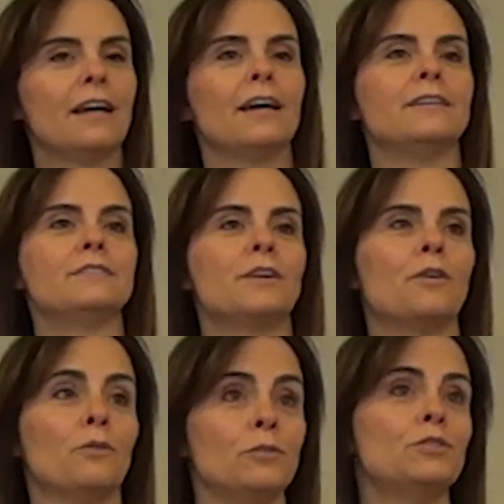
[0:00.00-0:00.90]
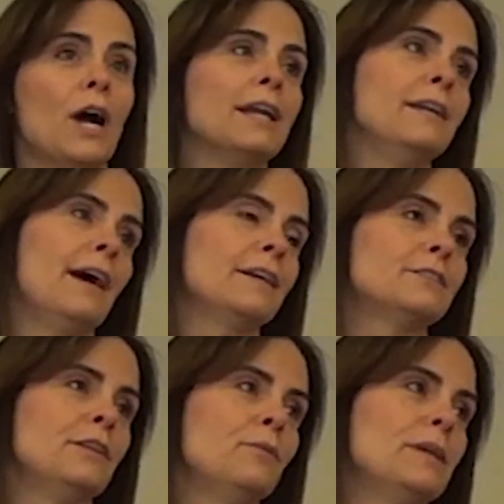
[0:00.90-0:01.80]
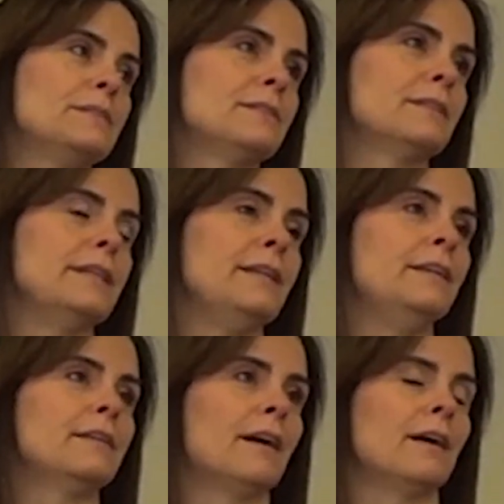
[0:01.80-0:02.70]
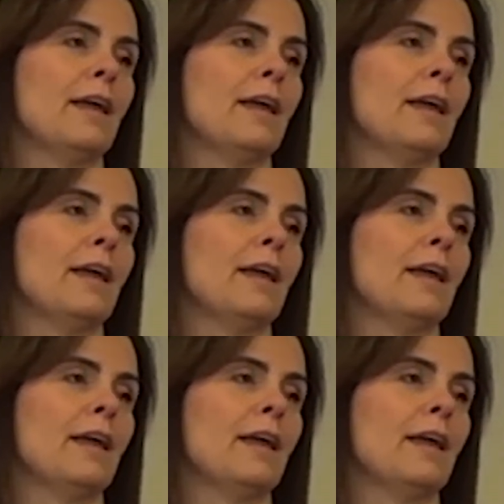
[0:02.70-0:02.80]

And so Dryden actually was the lead uh,